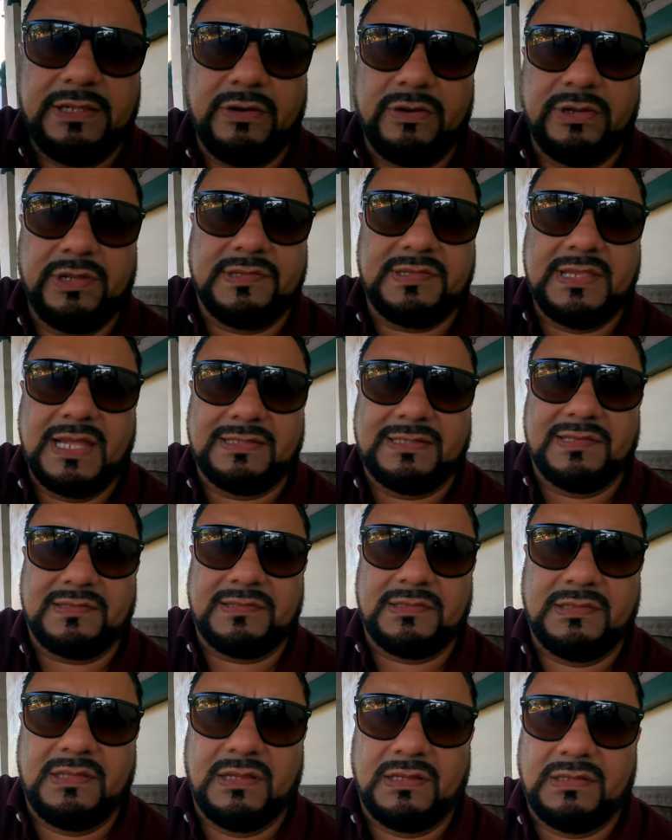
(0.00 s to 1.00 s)
you know, it's not
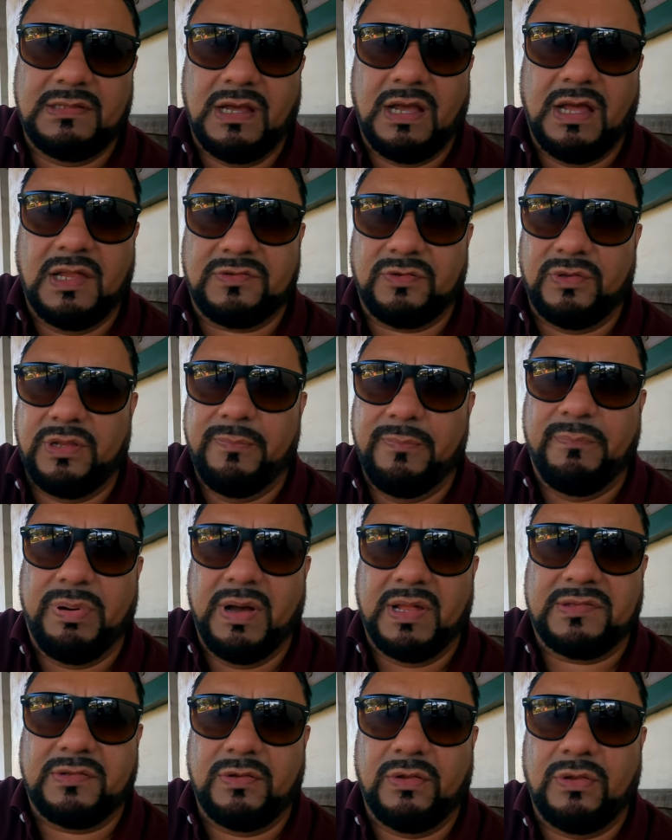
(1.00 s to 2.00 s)
the hustle and
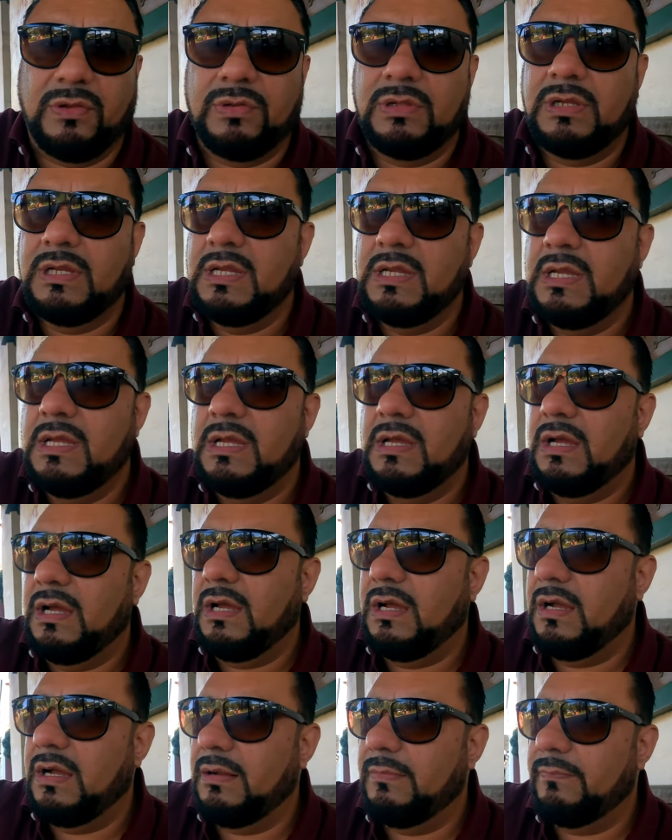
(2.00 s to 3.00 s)
bustle.
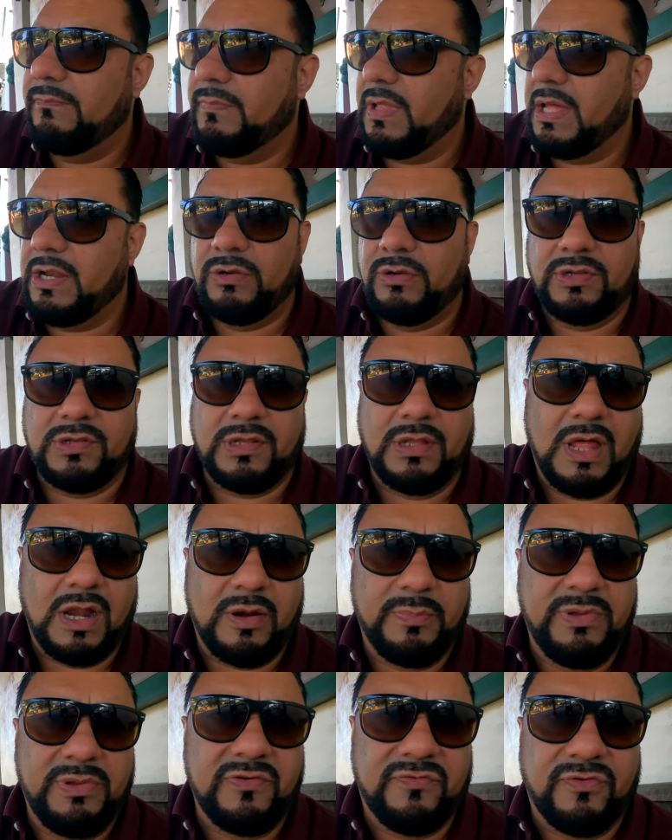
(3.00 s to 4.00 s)
I know there's a
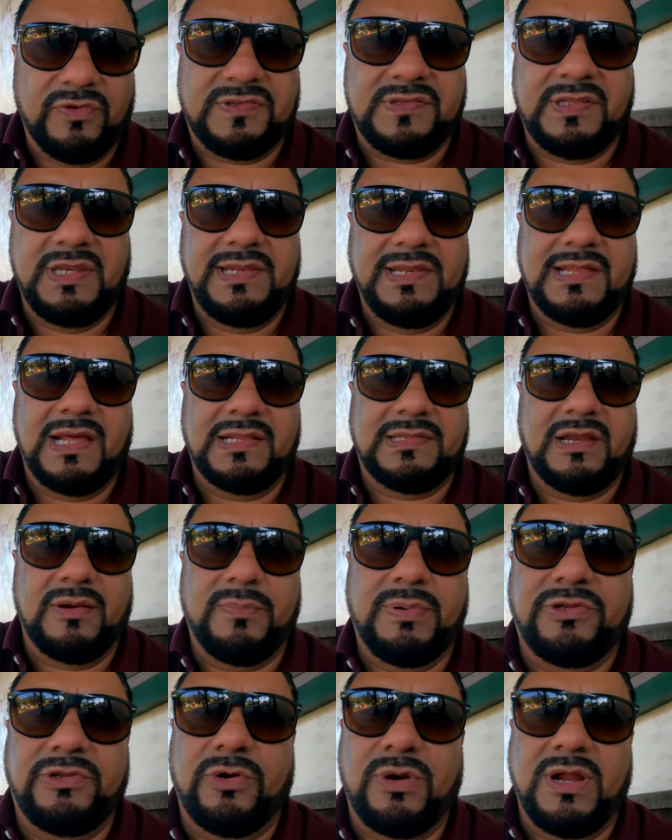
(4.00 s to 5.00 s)
lot of beautiful cities out
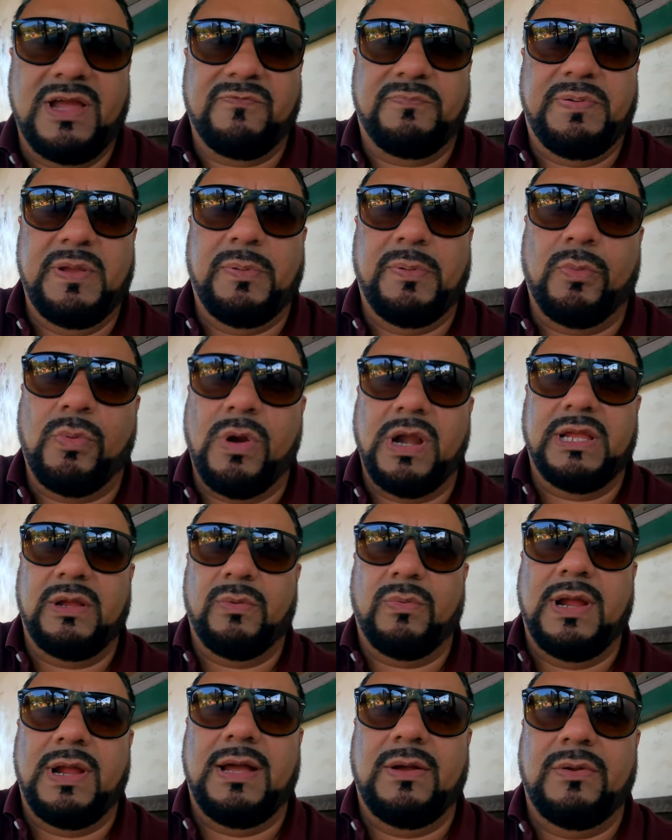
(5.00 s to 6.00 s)
there, but you don't have people running
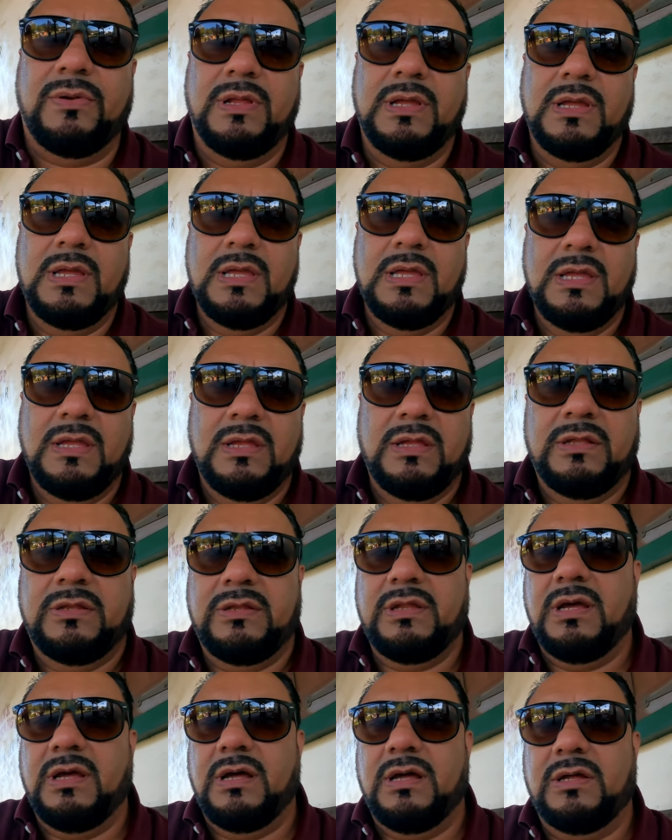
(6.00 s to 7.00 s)
around
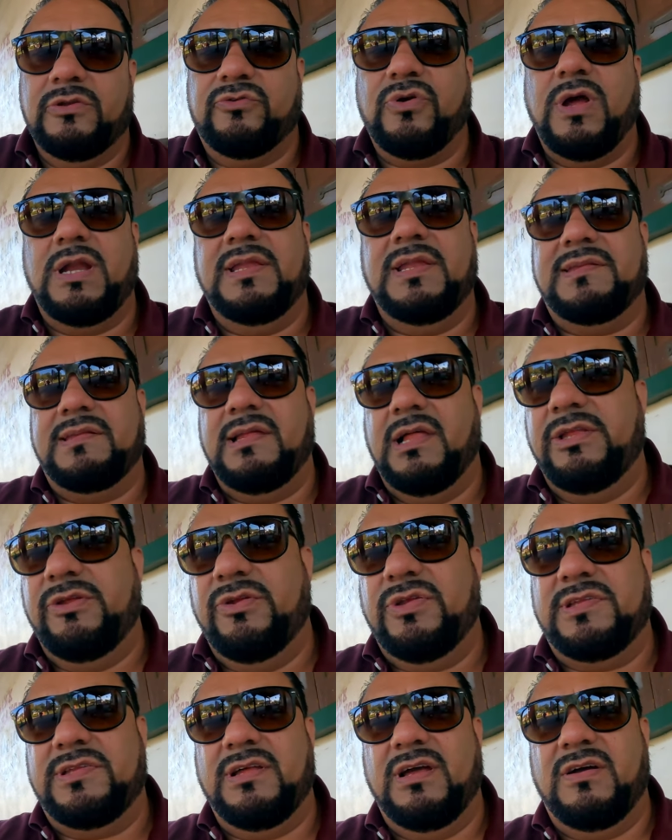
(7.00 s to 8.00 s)
trying to sell
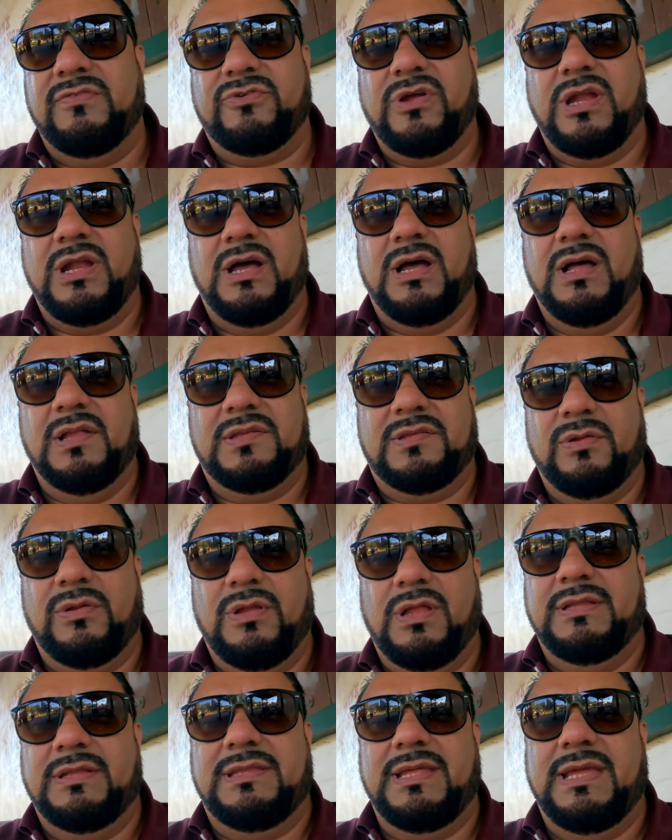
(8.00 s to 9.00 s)
you stuff, trying to
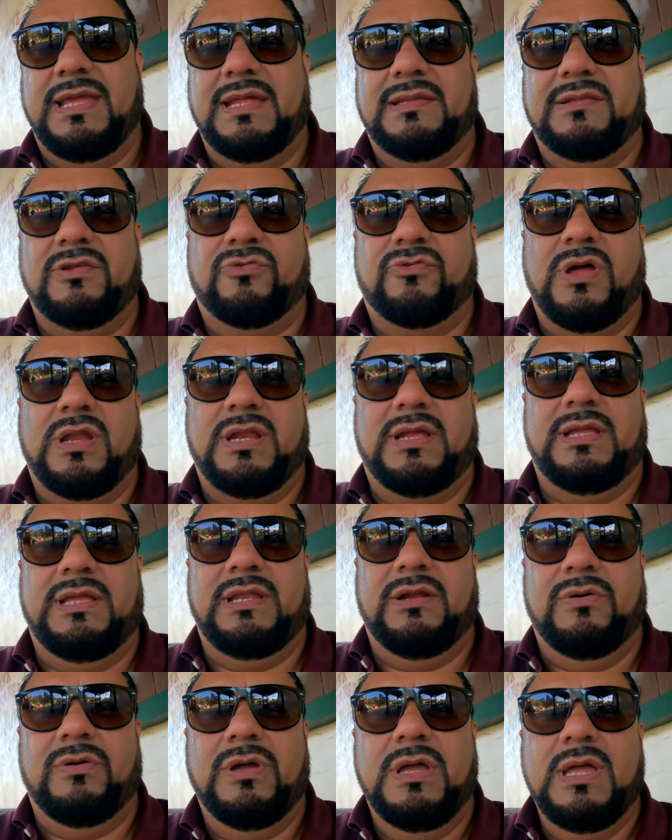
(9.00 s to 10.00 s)
hustle on things, or trying to,
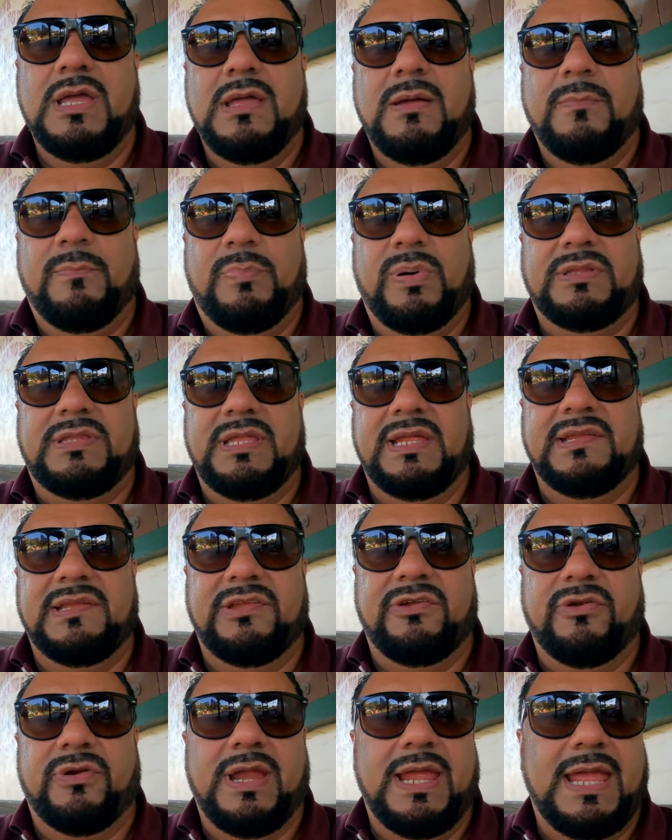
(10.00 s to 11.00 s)
you know, put things
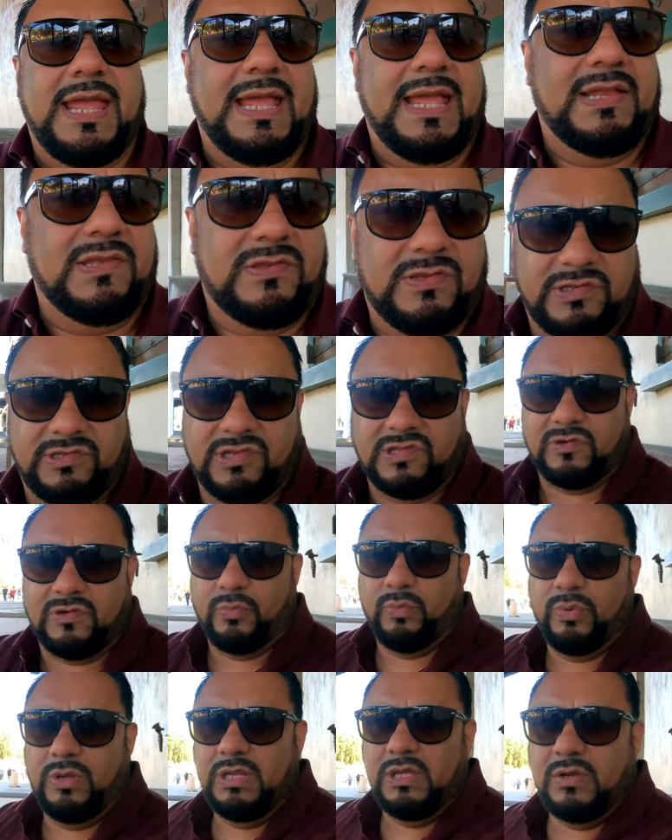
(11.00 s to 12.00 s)
in your hands. It's just a
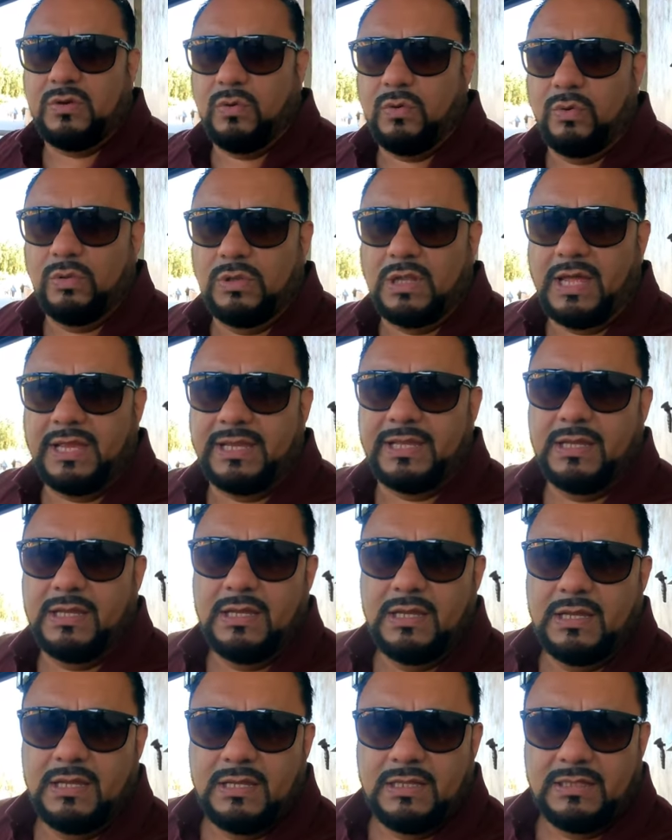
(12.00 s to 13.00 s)
really cool, like,
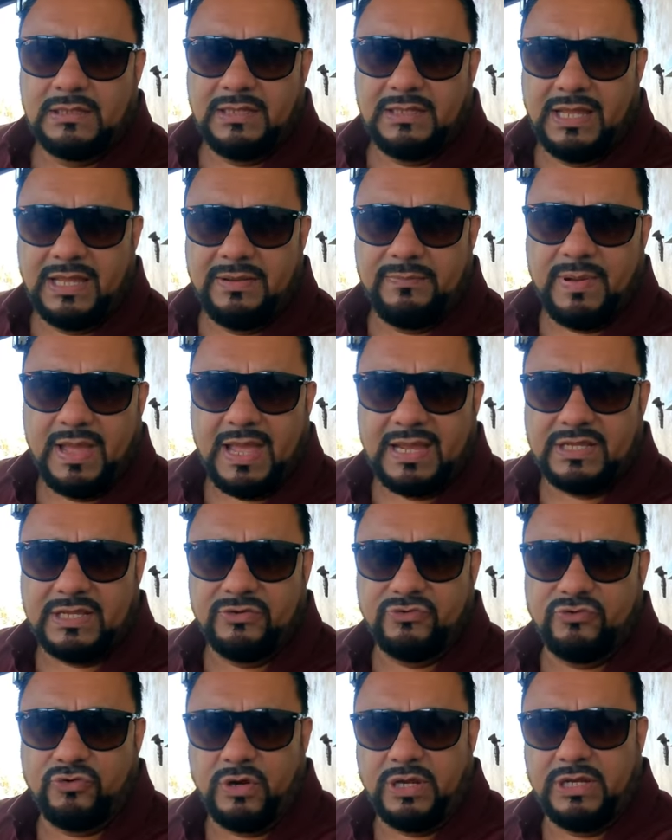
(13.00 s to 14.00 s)
laid back,
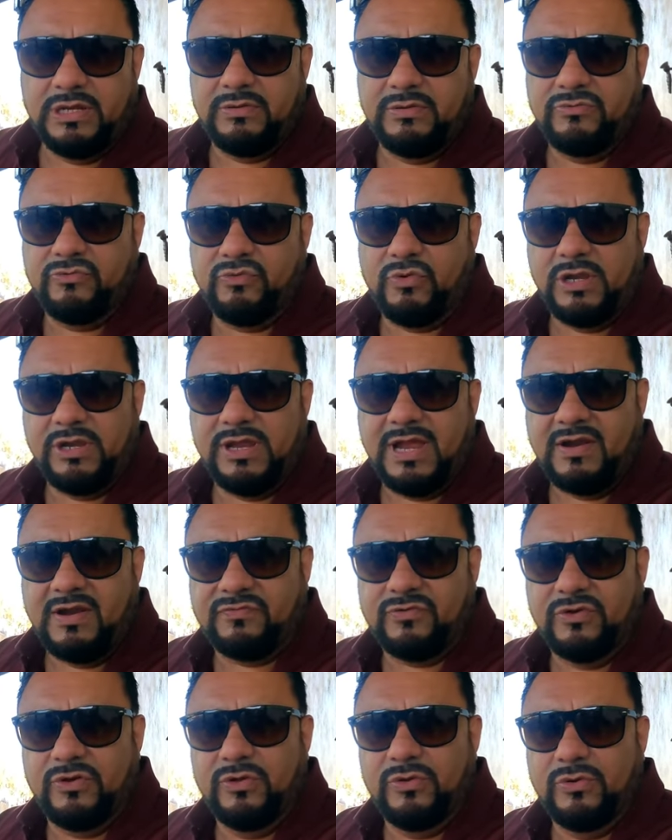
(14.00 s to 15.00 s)
enjoy your
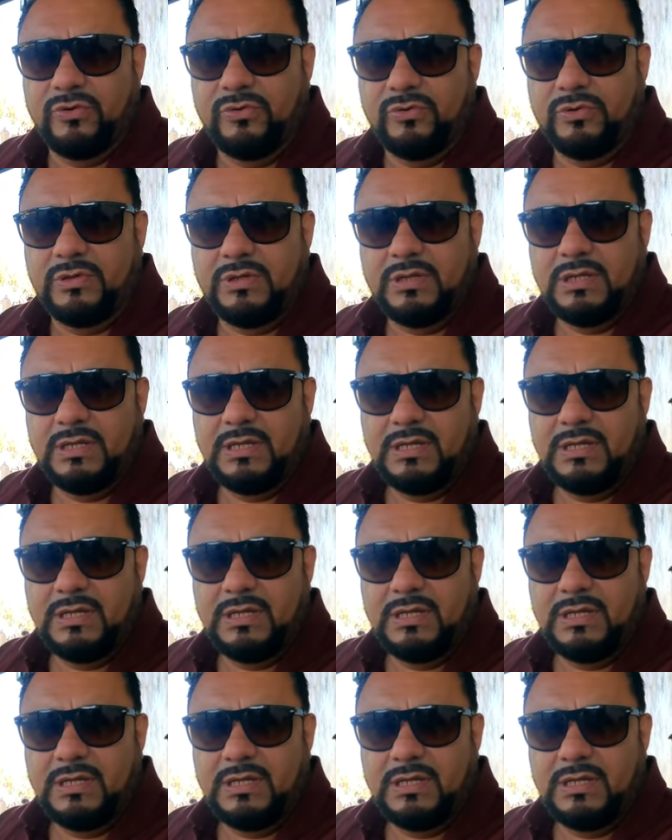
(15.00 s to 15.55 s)
afternoon.